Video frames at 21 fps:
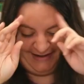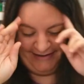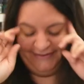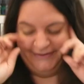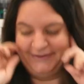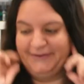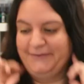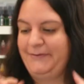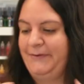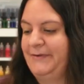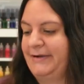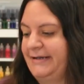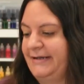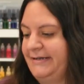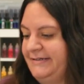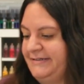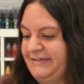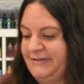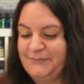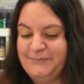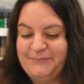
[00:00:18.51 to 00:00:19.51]
I don't know what we're
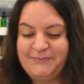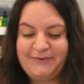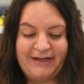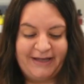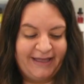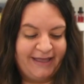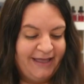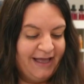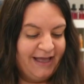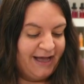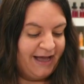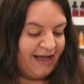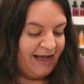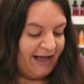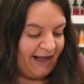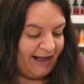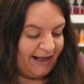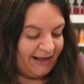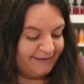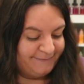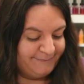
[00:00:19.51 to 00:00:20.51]
gonna do, but
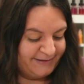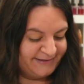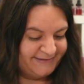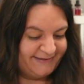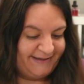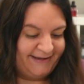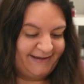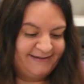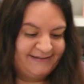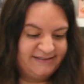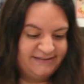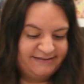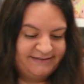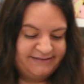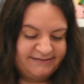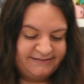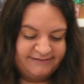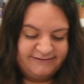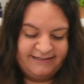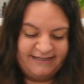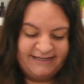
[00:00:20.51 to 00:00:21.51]
I'm excited
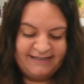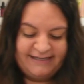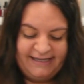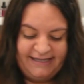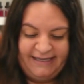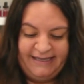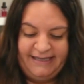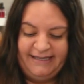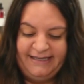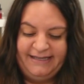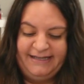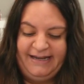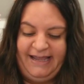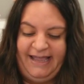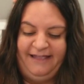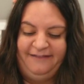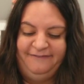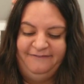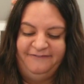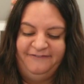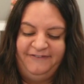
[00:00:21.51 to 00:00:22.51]
to dig in,
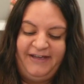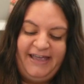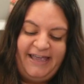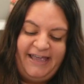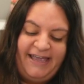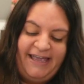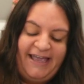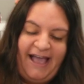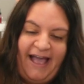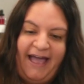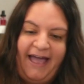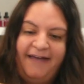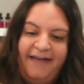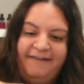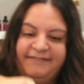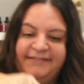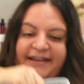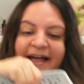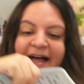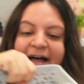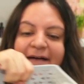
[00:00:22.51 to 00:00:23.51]
and we
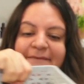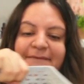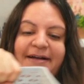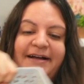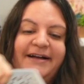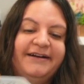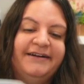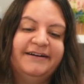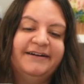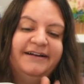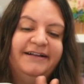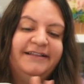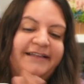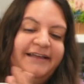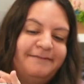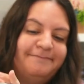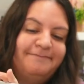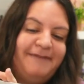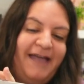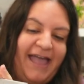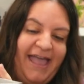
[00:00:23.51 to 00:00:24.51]
have some
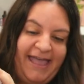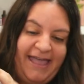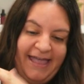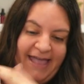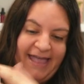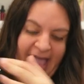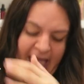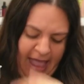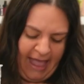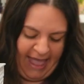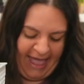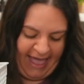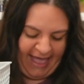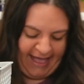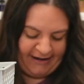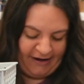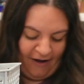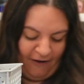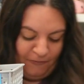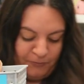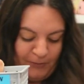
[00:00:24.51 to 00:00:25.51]
acrylic paint.
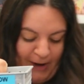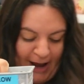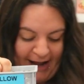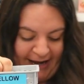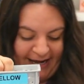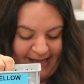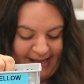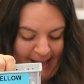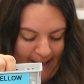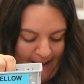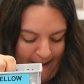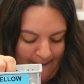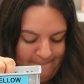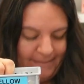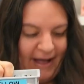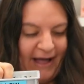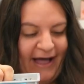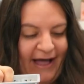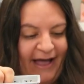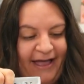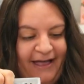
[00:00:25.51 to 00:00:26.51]
And already,
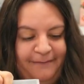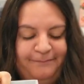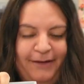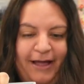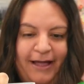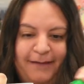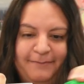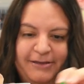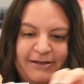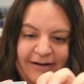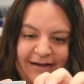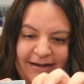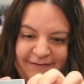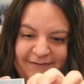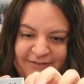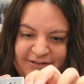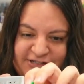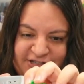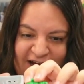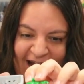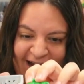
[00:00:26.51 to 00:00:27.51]
Bob, you didn't
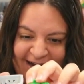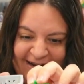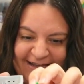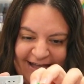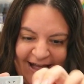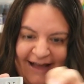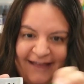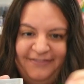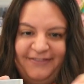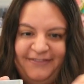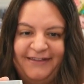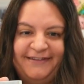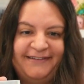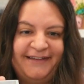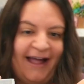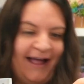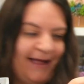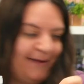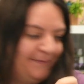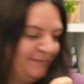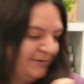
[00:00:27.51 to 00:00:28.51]
even try to hide this
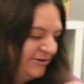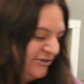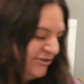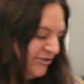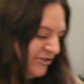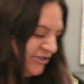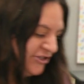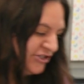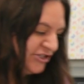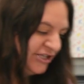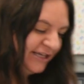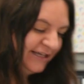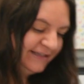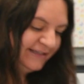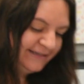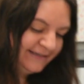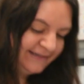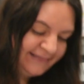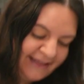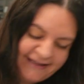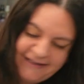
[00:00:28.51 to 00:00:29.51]
time. You're just
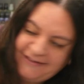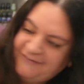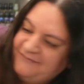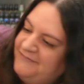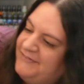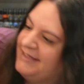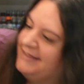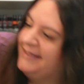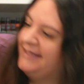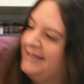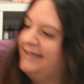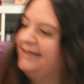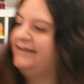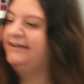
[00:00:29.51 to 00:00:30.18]
chilling like a villain.